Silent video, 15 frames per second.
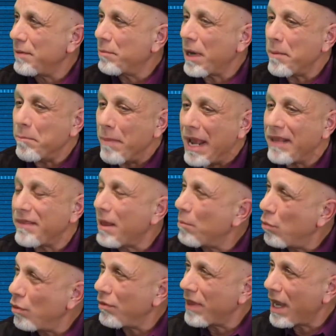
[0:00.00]
but make
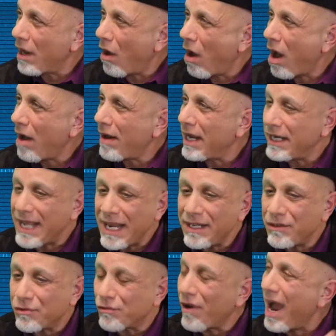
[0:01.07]
them who they are, and
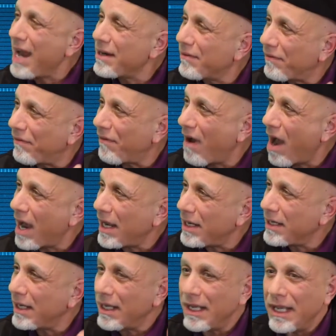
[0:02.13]
then try to
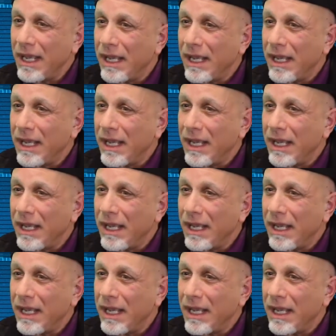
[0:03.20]
find